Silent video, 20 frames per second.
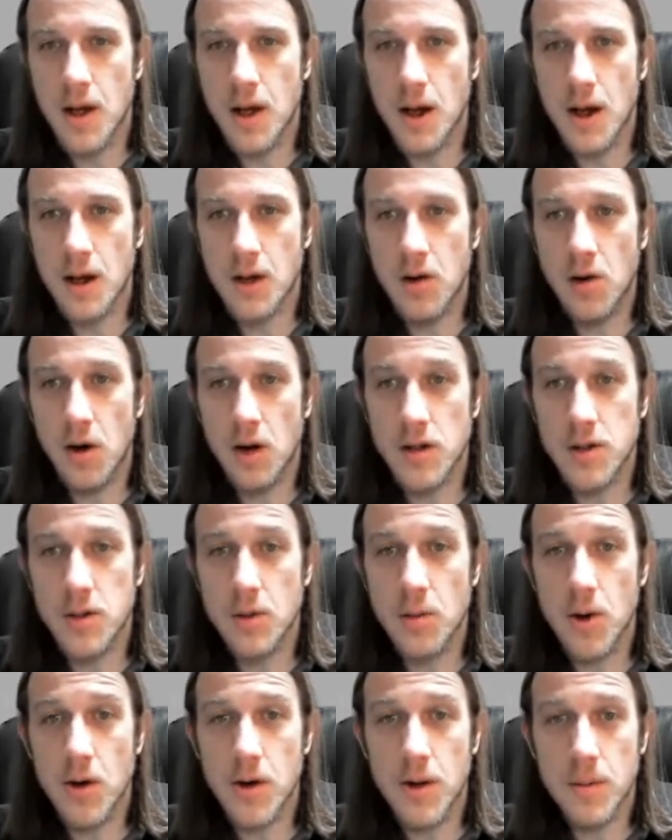Uh, you're also
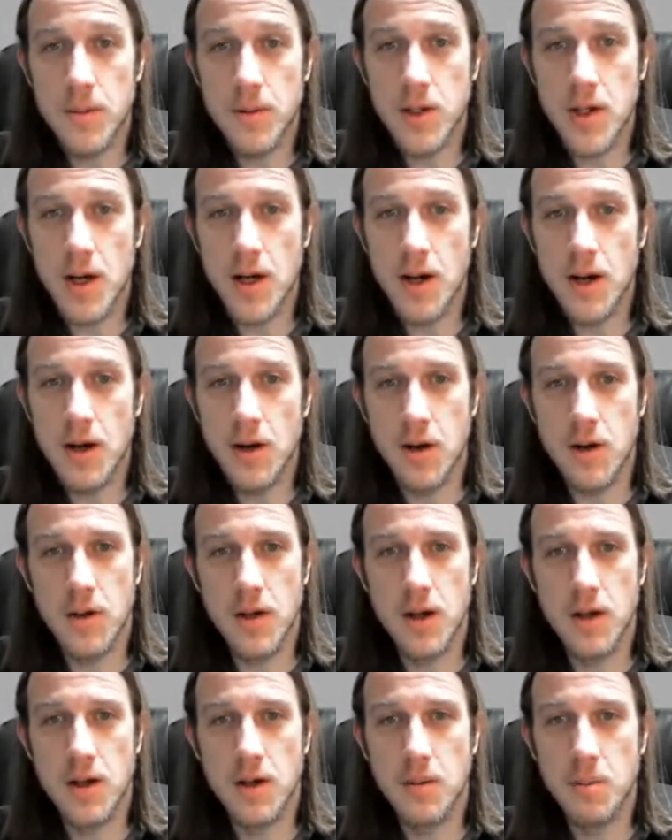welcome to check out all
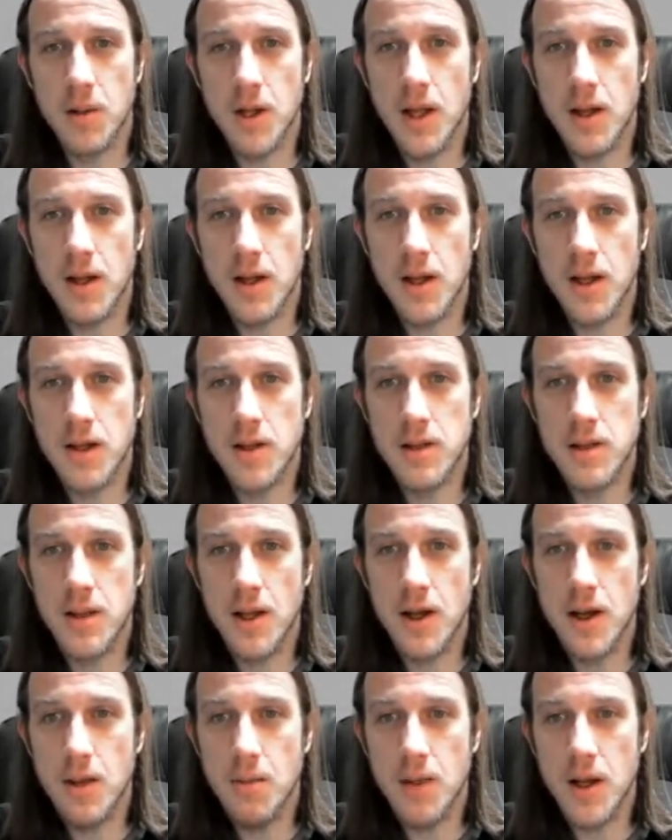the playlists
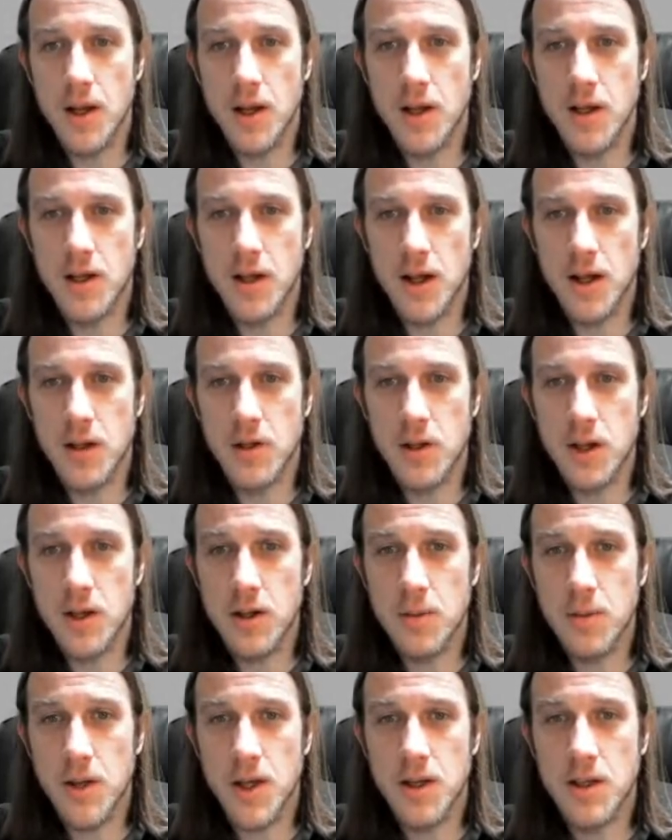that I made. I tried
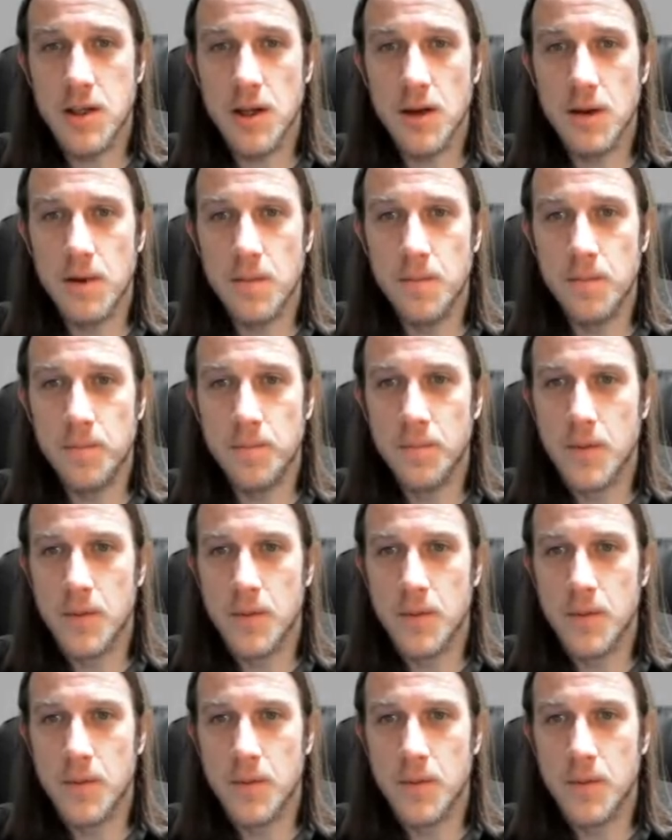to make some